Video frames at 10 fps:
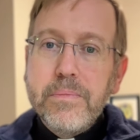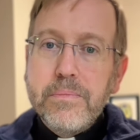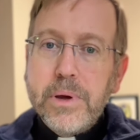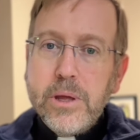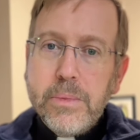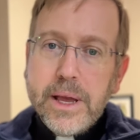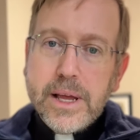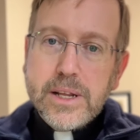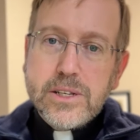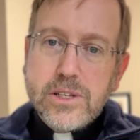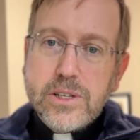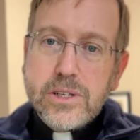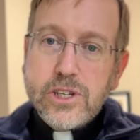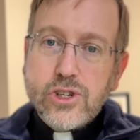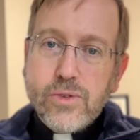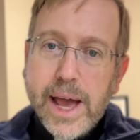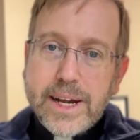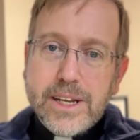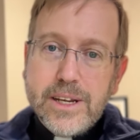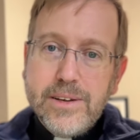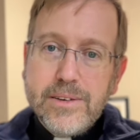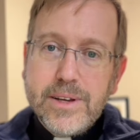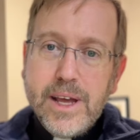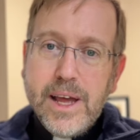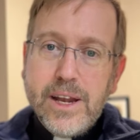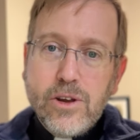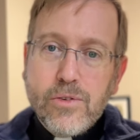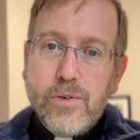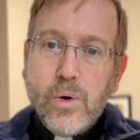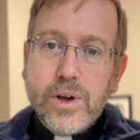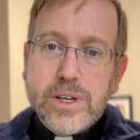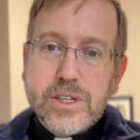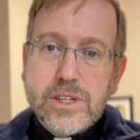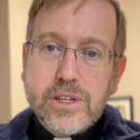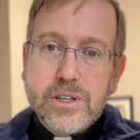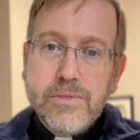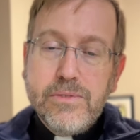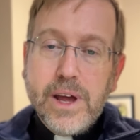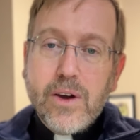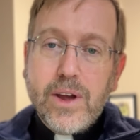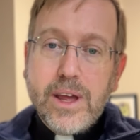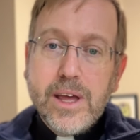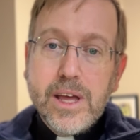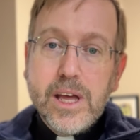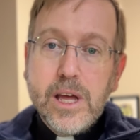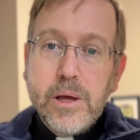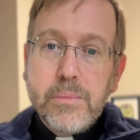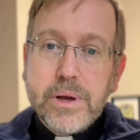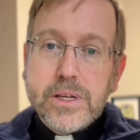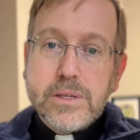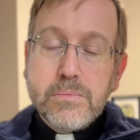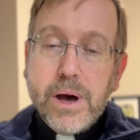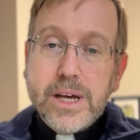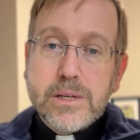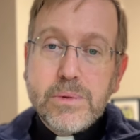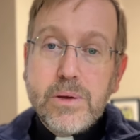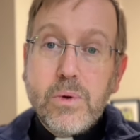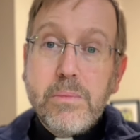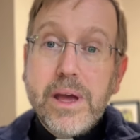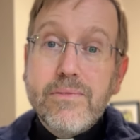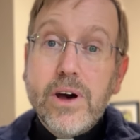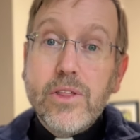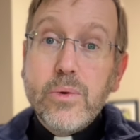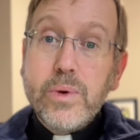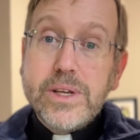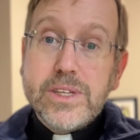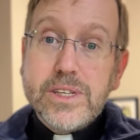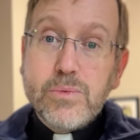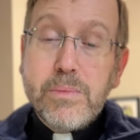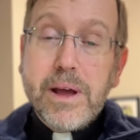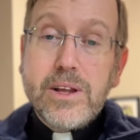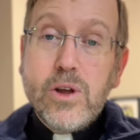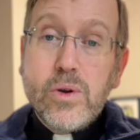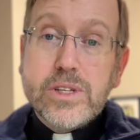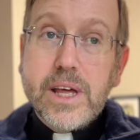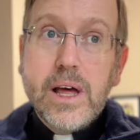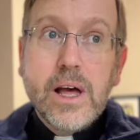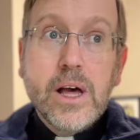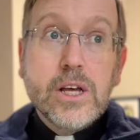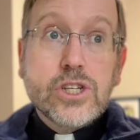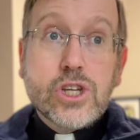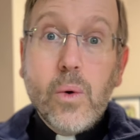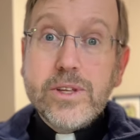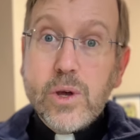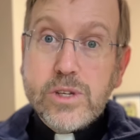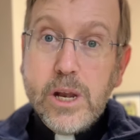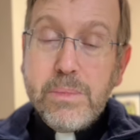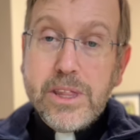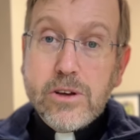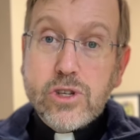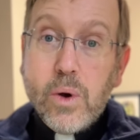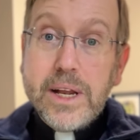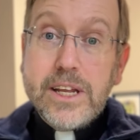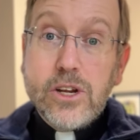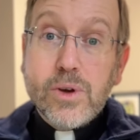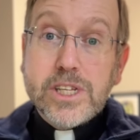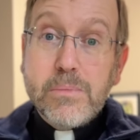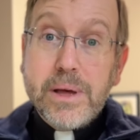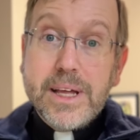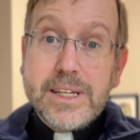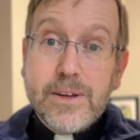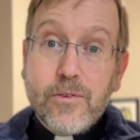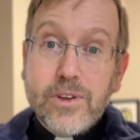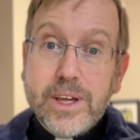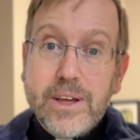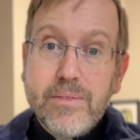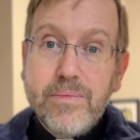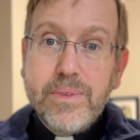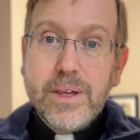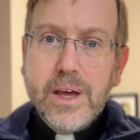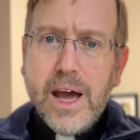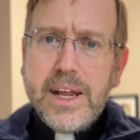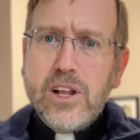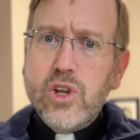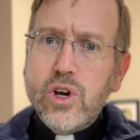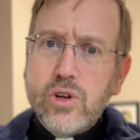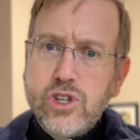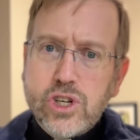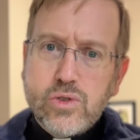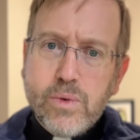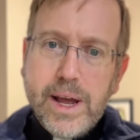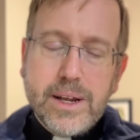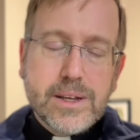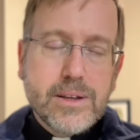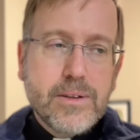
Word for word: But you may get distracted and your focus vary, because possibly we may have other reasons. We might notice that so-and-so is going to be there, so I need to dress up differently. I need to look just right.